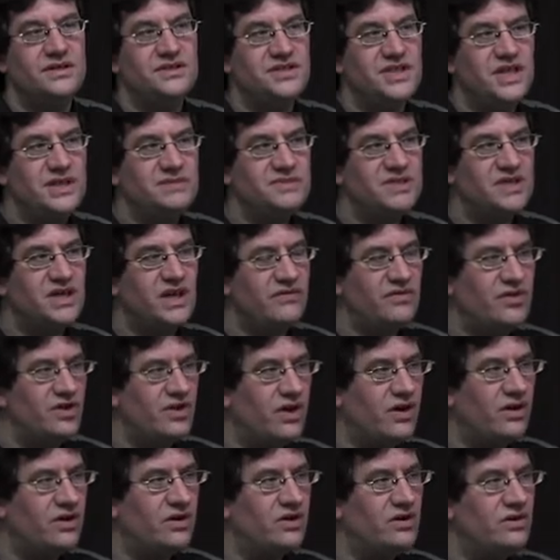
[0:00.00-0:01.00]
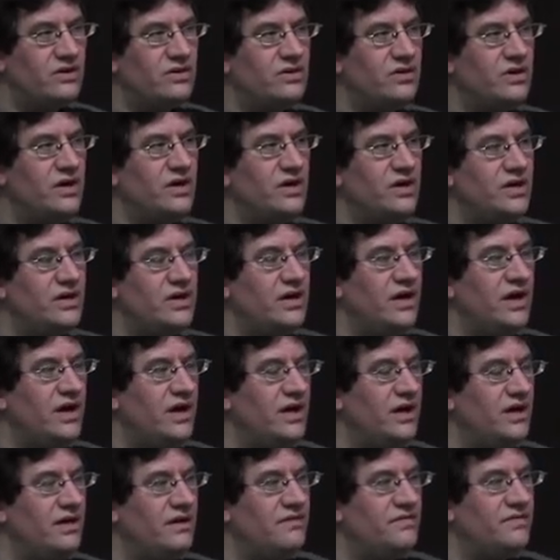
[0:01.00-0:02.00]
James Cavallaro
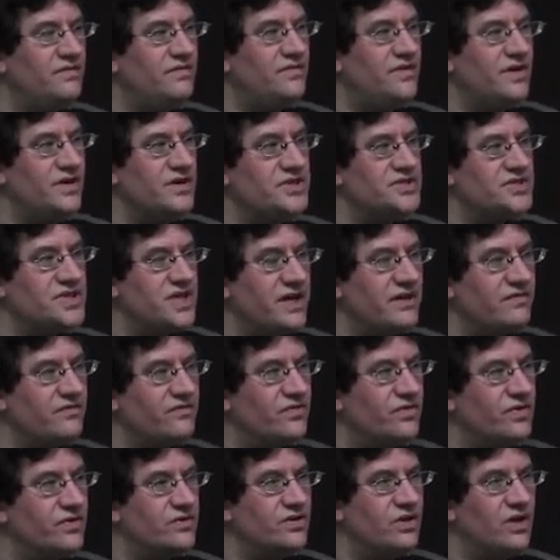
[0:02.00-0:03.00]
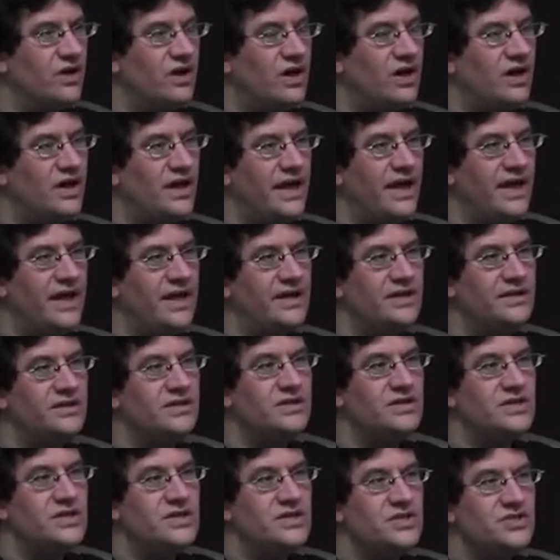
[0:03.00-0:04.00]
of Stanford Law and
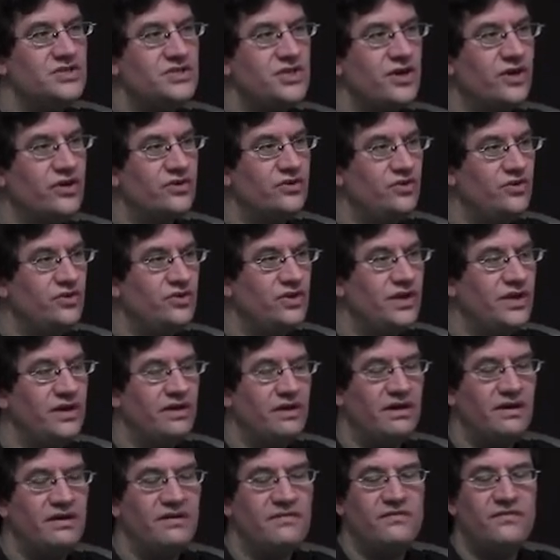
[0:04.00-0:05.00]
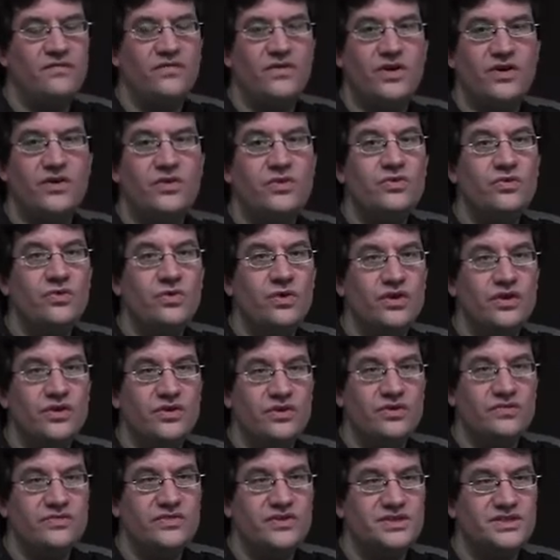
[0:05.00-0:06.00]
Sarah Pnuki of New York
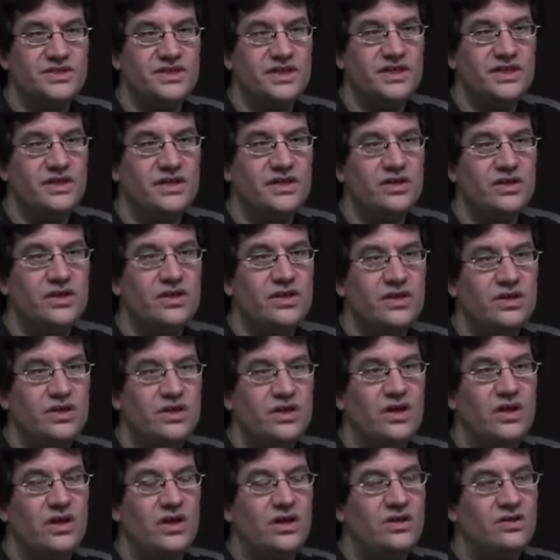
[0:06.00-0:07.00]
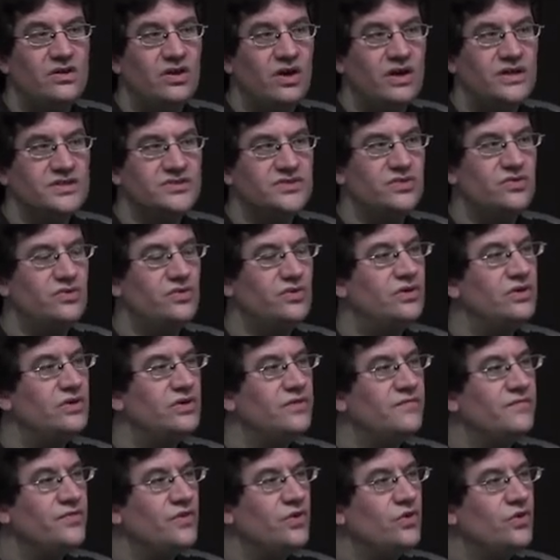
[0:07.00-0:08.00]
University Law School,
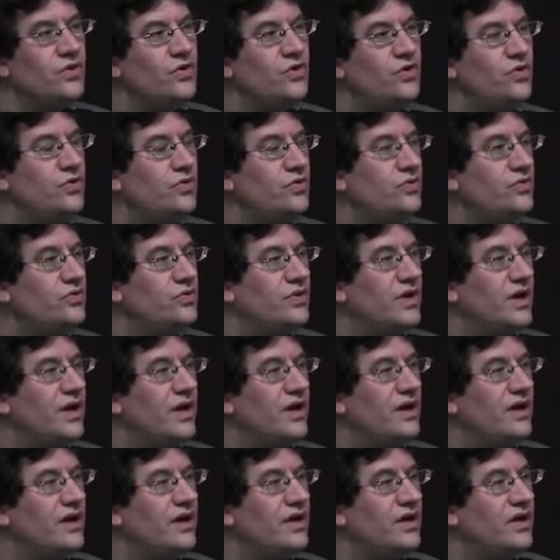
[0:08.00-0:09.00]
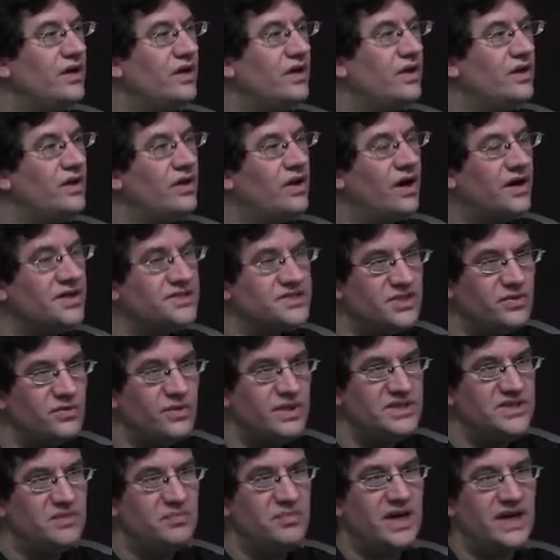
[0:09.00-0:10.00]
who also
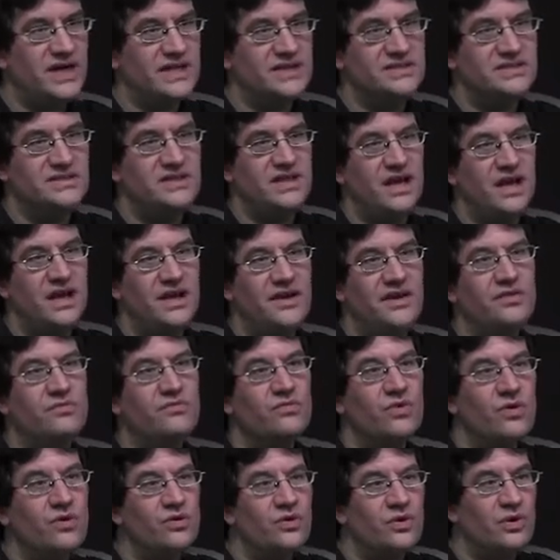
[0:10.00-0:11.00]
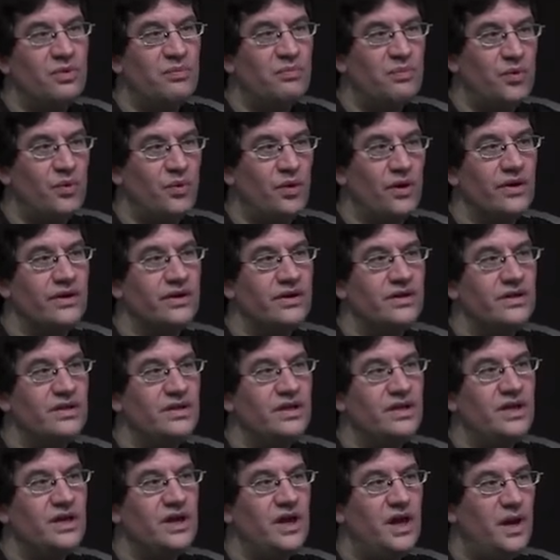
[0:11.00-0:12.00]
went to Pakistan and wrote a report
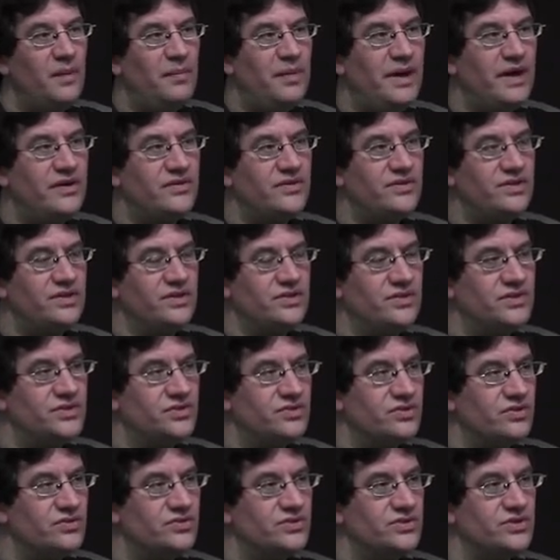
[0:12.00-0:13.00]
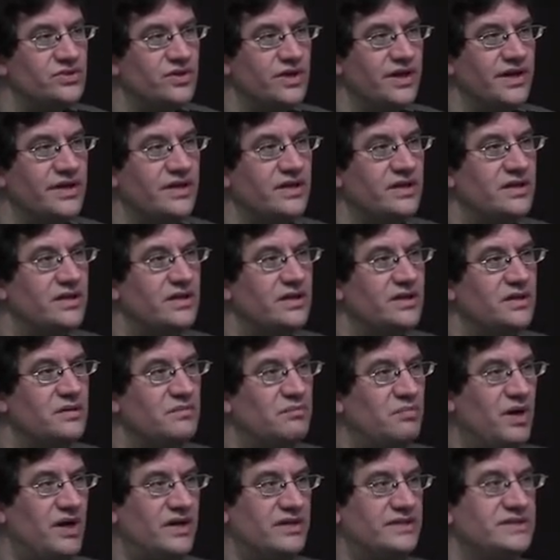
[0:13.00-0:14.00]
about the drone strike
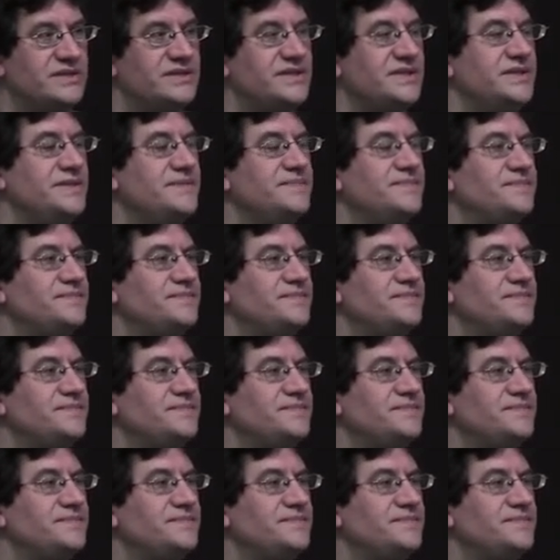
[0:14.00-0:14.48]
policy.